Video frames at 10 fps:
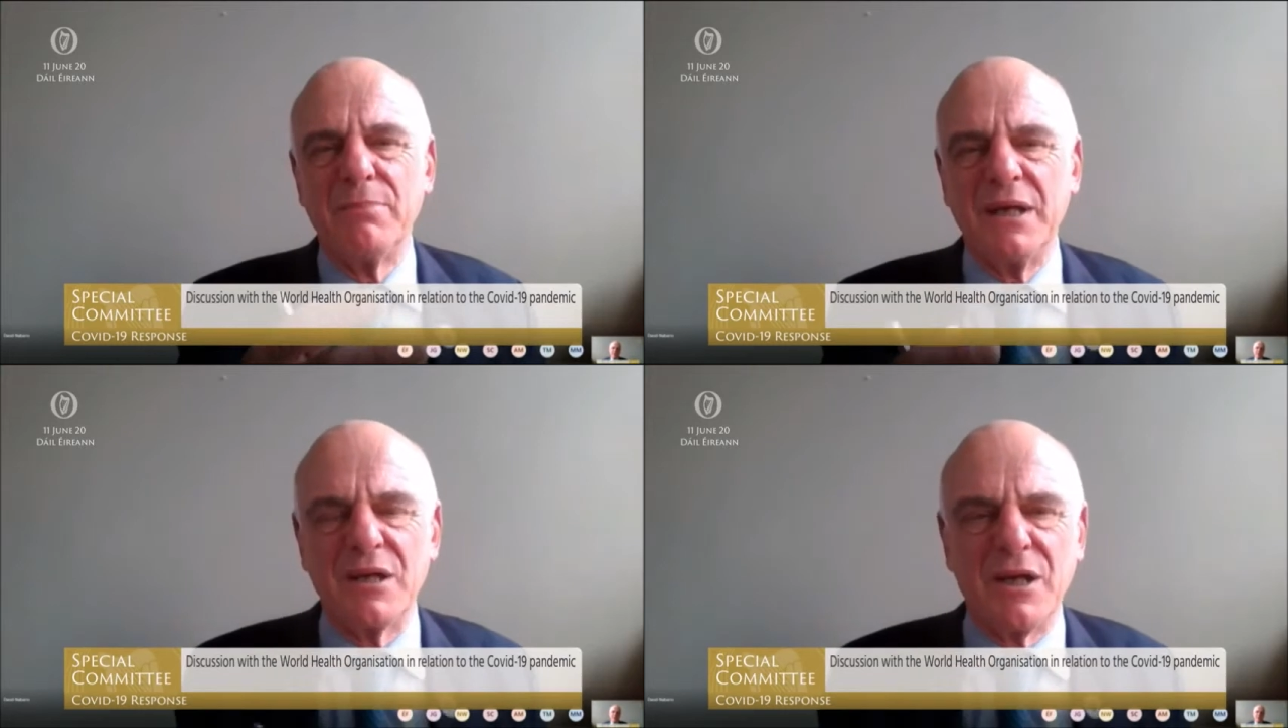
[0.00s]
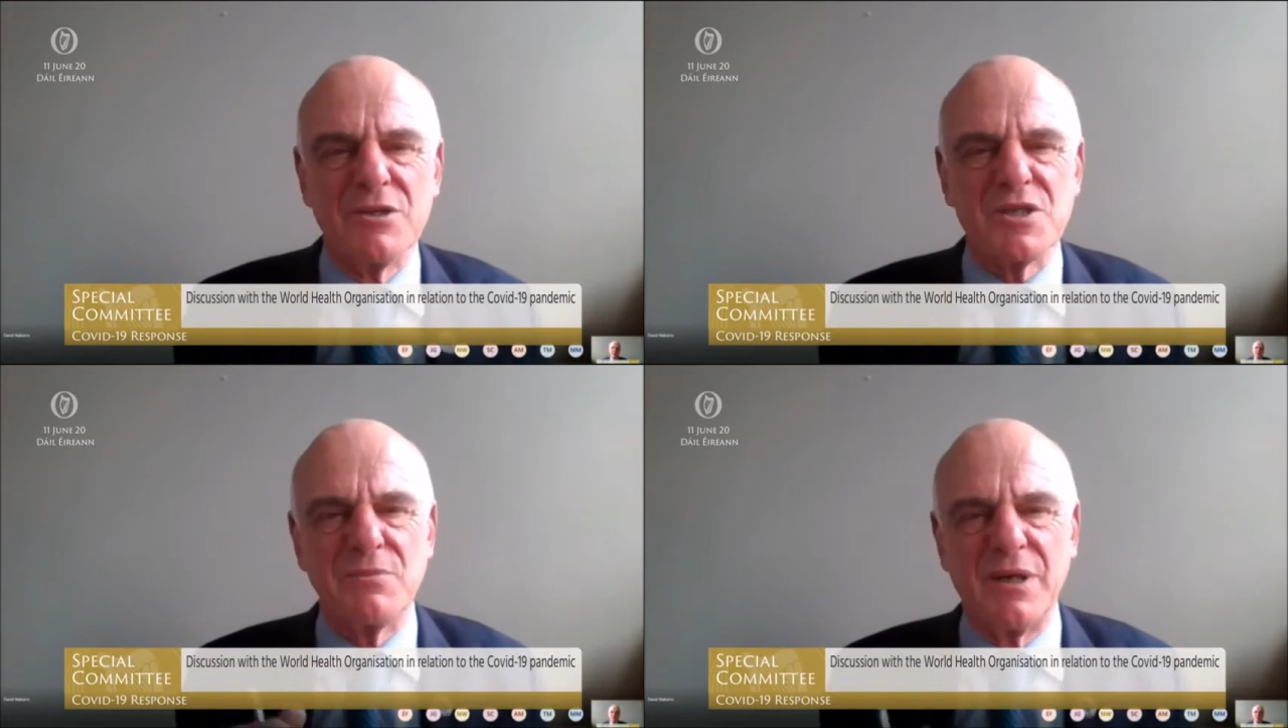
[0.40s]
being
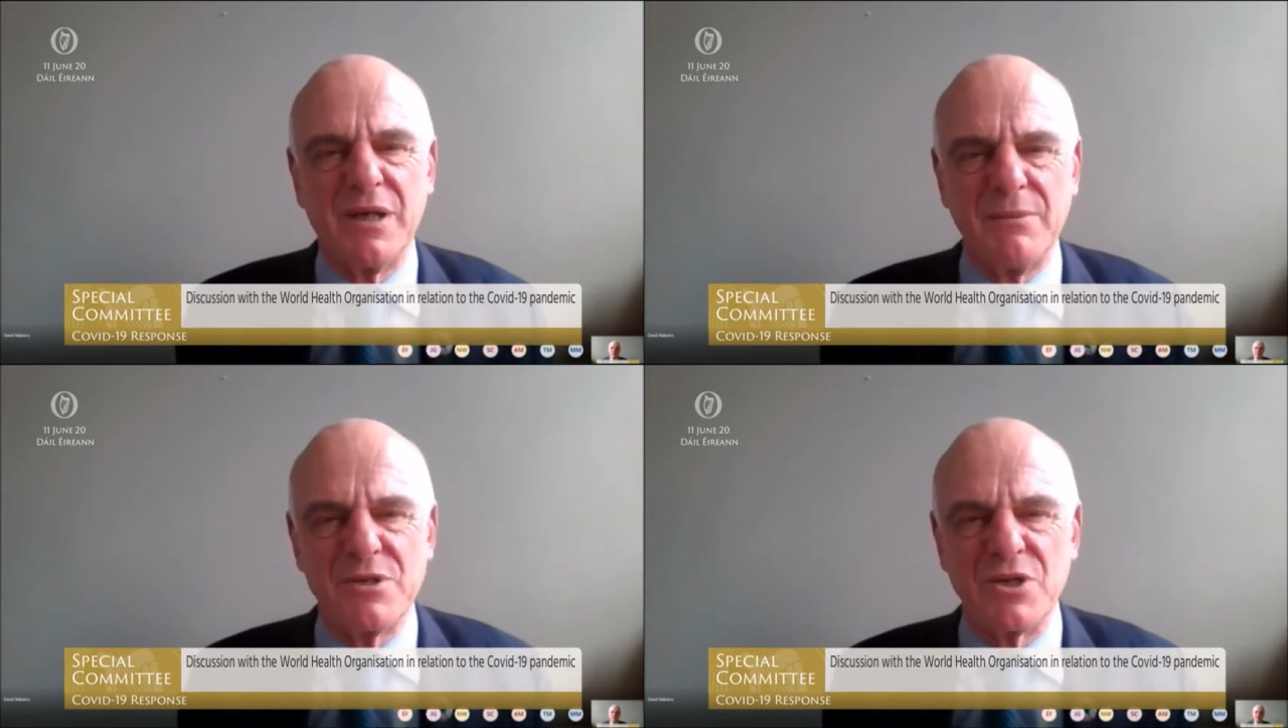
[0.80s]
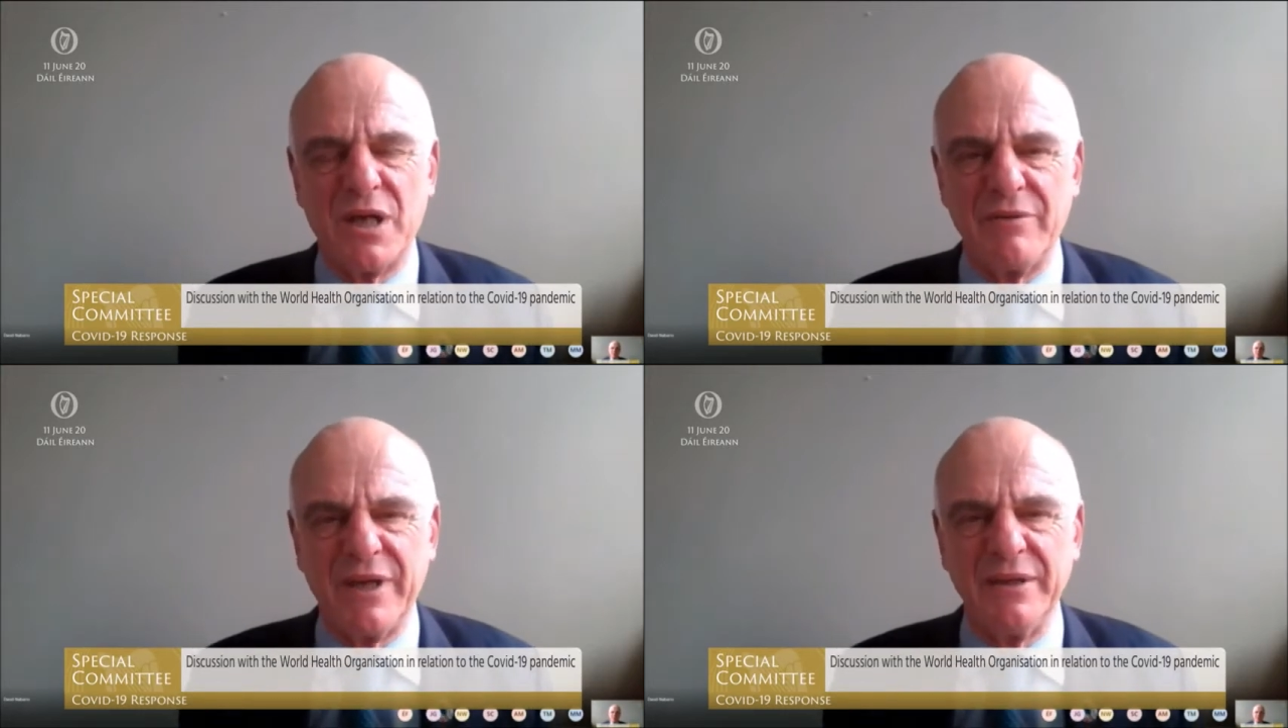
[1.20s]
close to where I'm
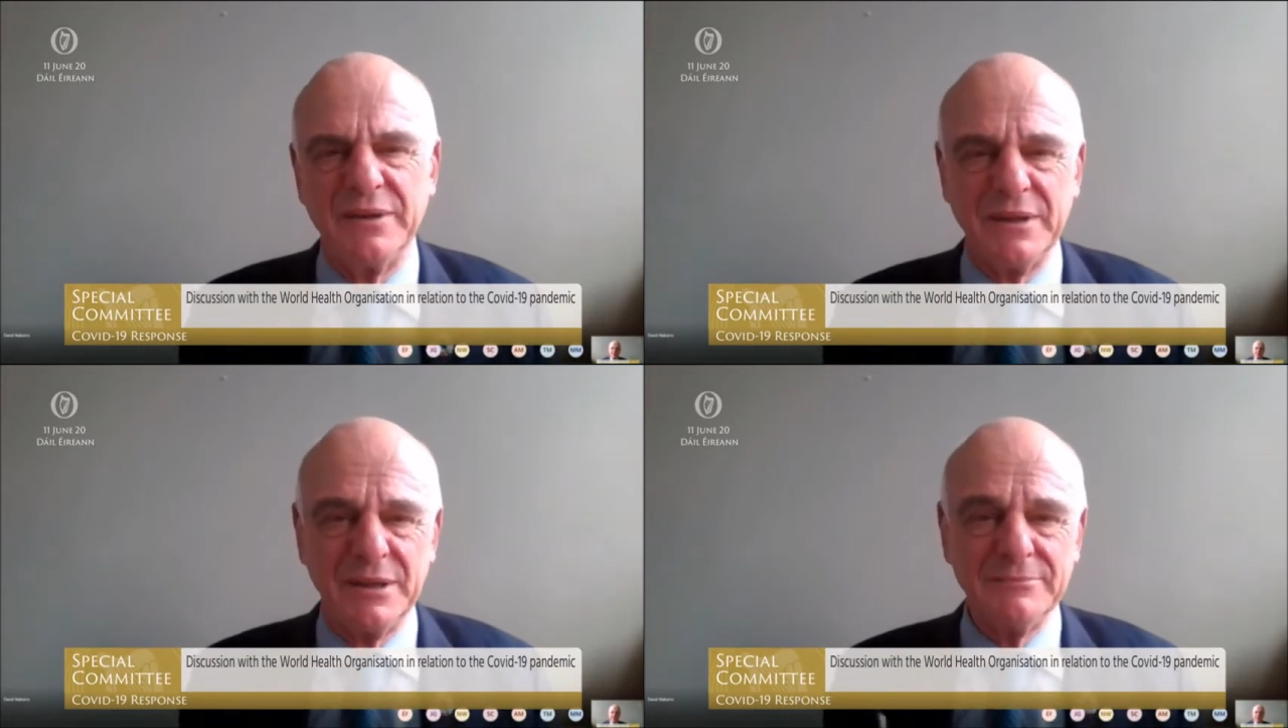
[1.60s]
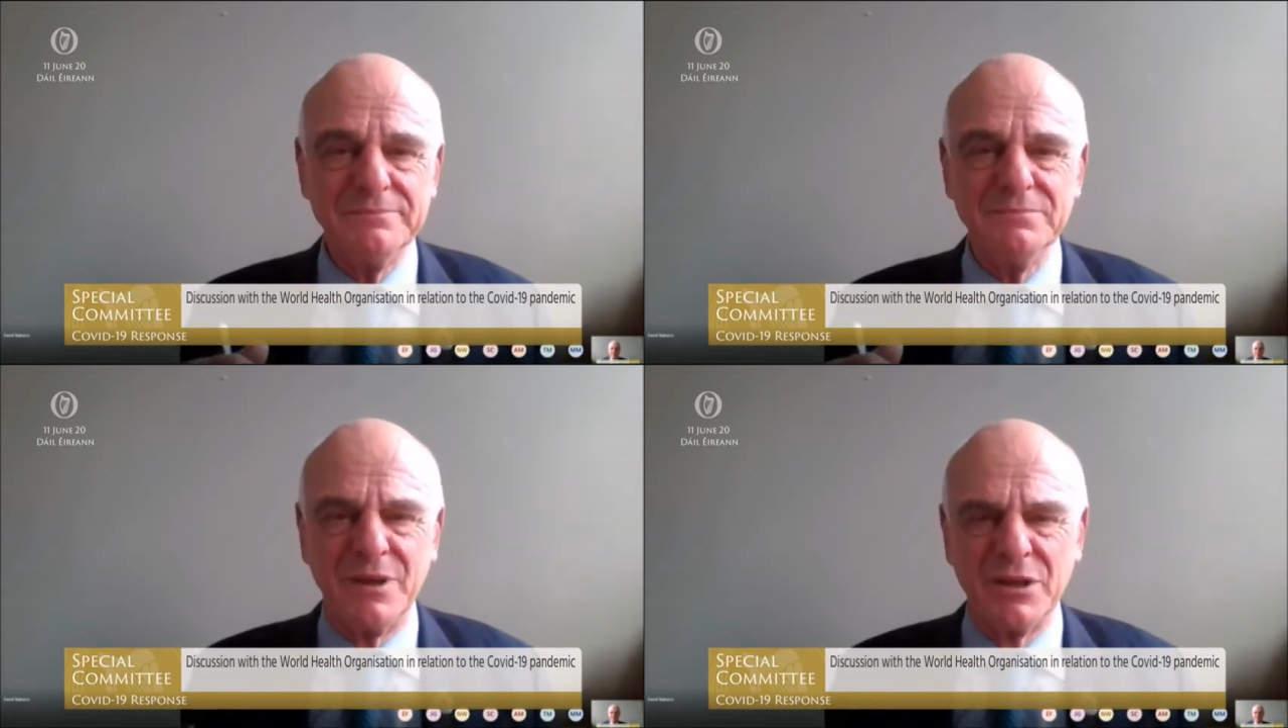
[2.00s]
driving
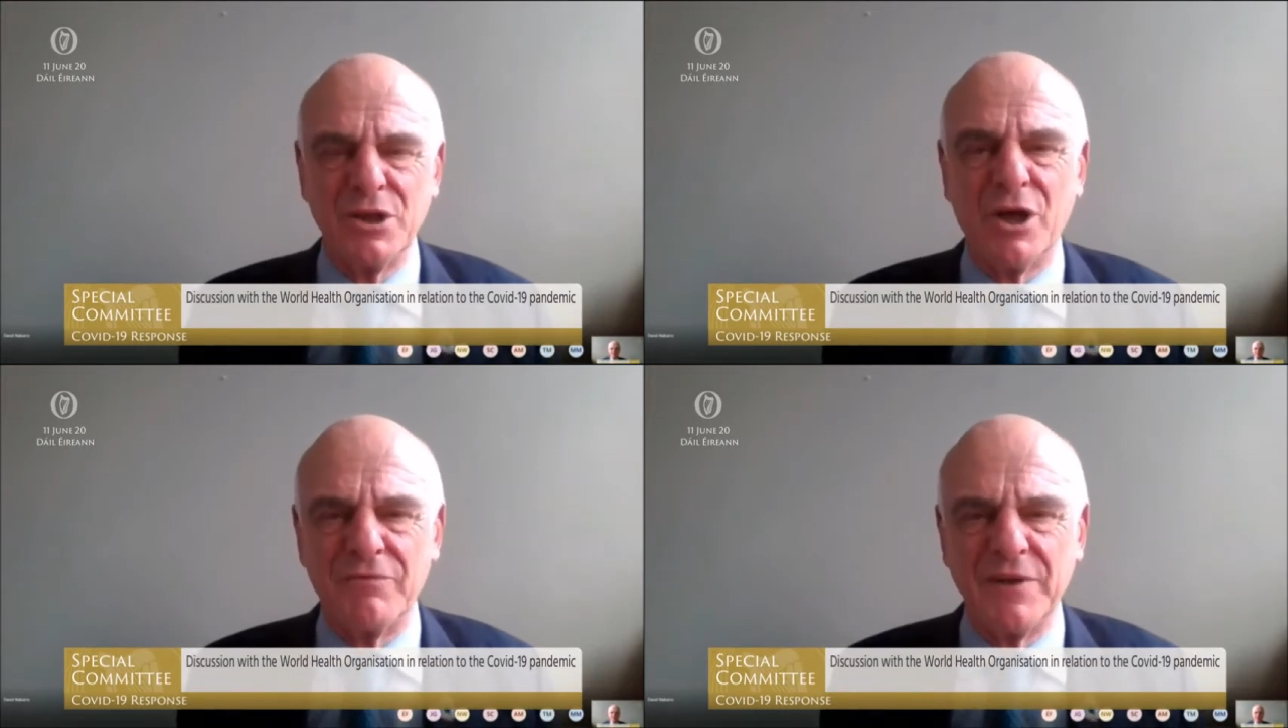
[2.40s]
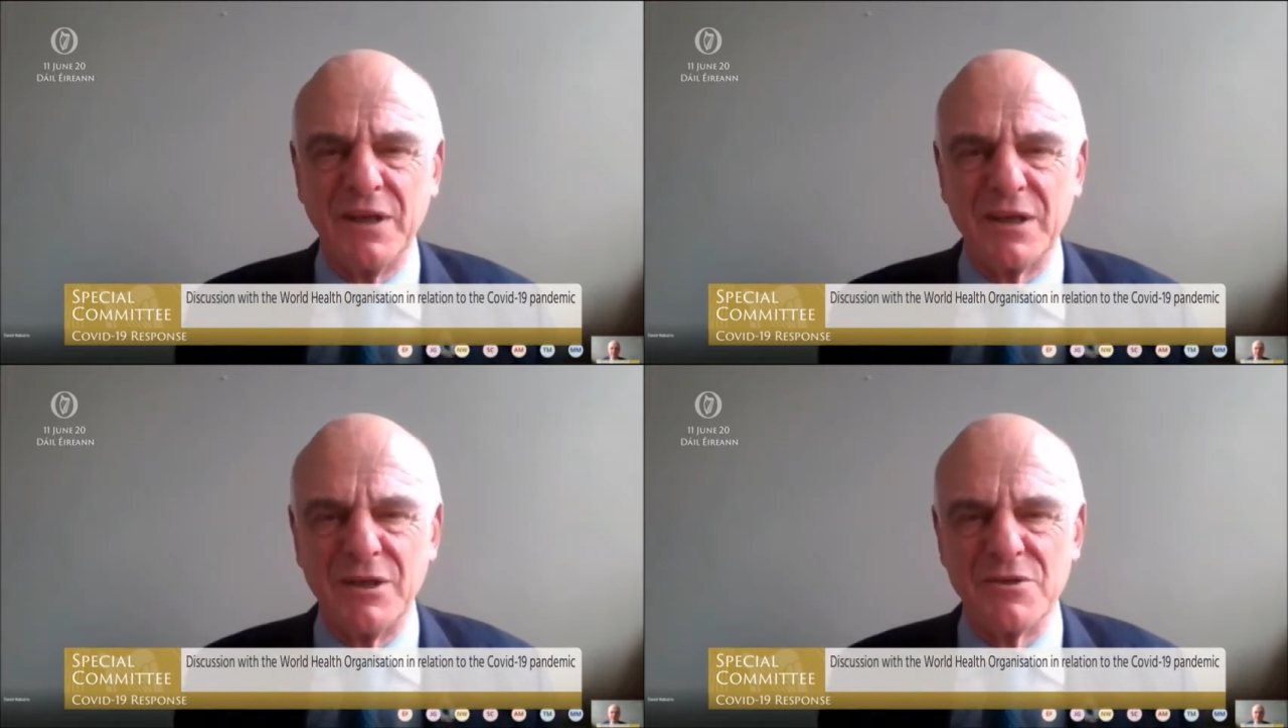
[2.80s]
and
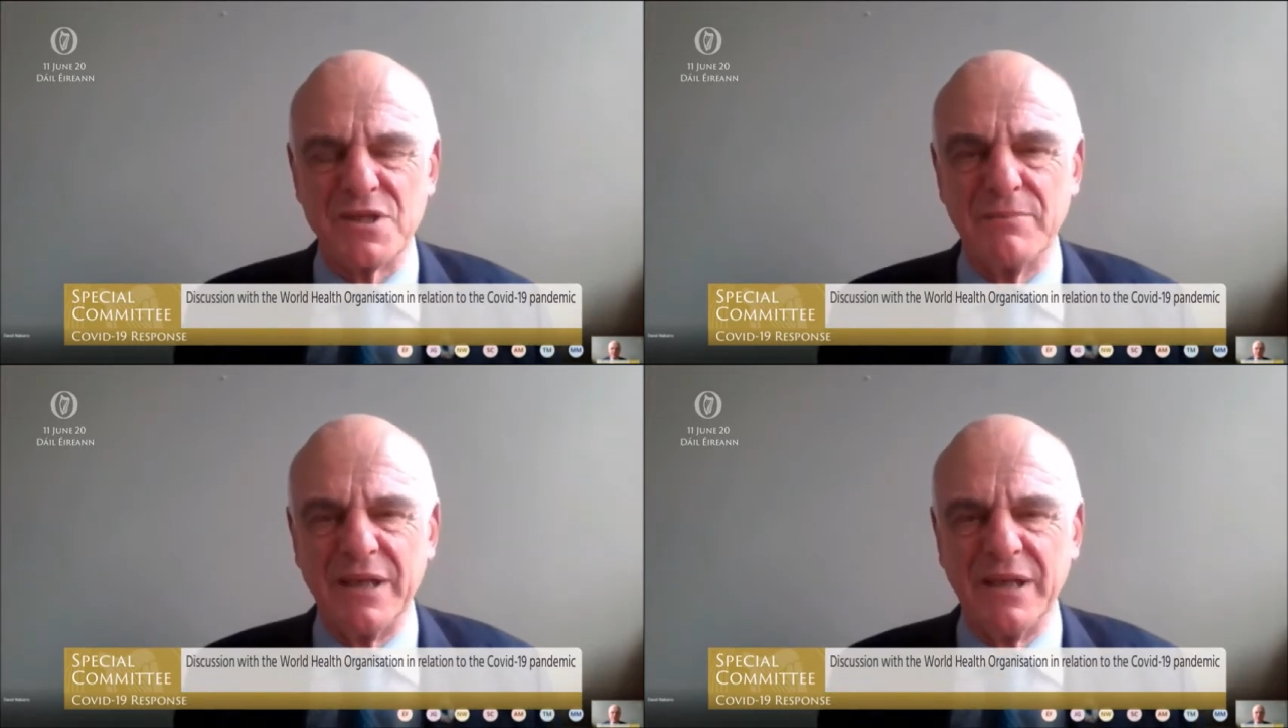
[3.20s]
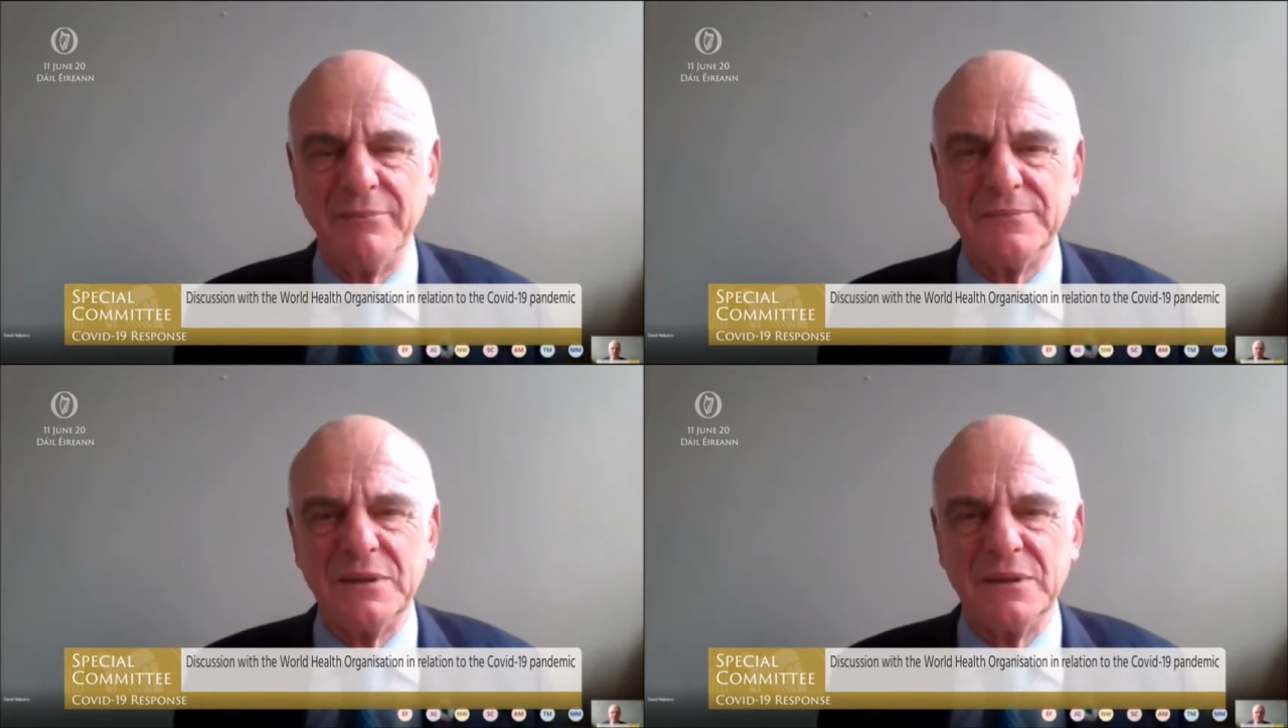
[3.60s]
coughing close to me.